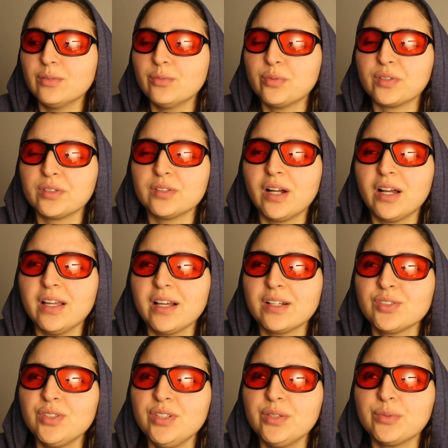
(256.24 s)
where I
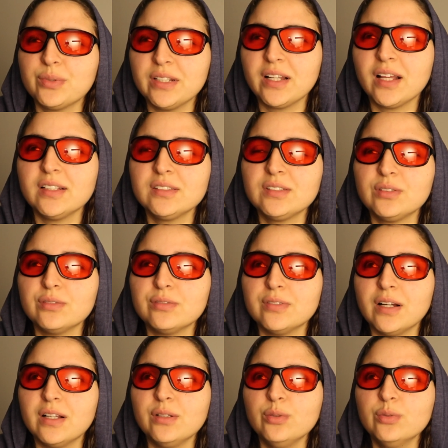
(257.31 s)
actually realized the
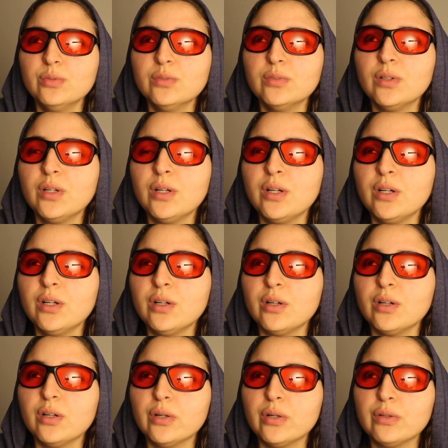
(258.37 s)
value
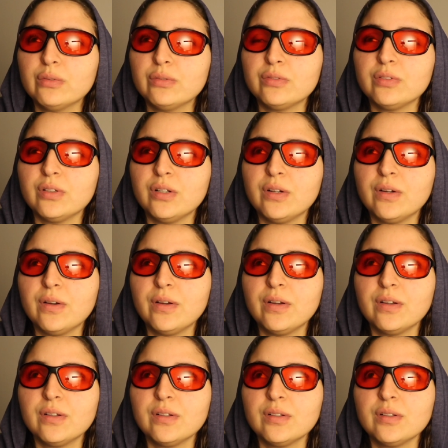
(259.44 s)
of
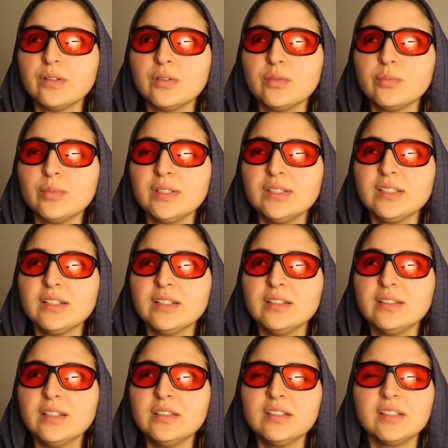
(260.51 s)
basically
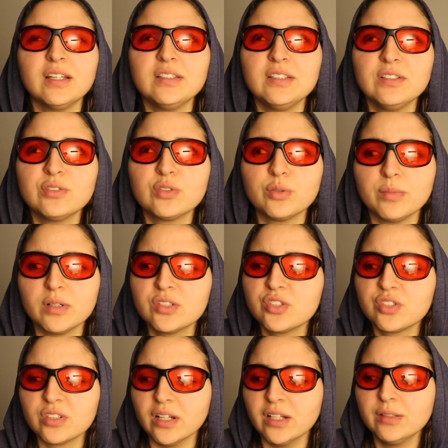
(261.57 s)
dedicating so
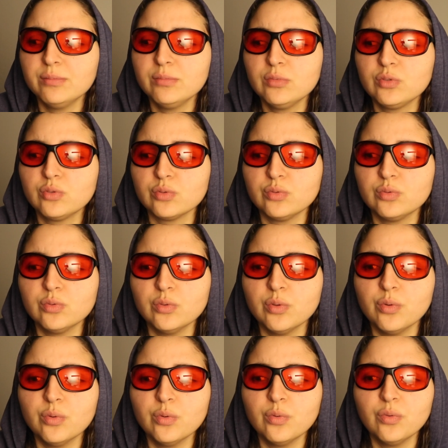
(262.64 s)
much time to
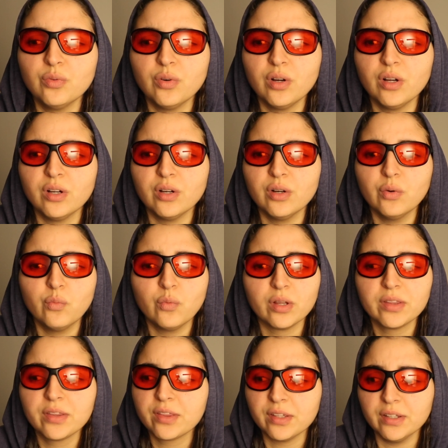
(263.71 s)
do
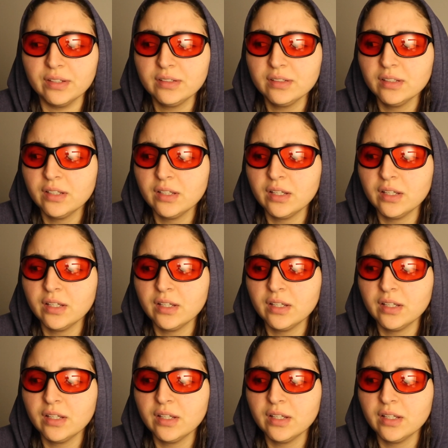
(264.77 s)
one thing.